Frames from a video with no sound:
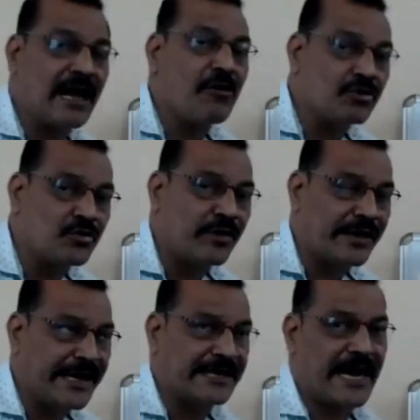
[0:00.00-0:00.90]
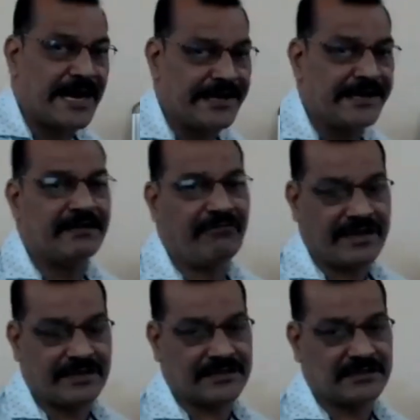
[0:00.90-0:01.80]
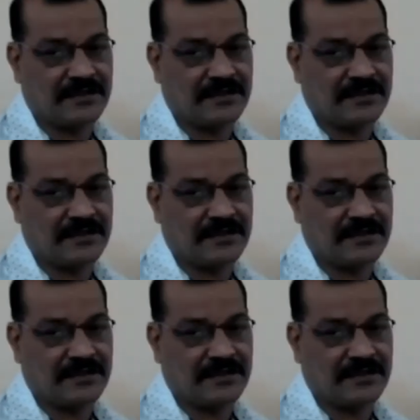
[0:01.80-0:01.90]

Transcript: how to create the identifiers.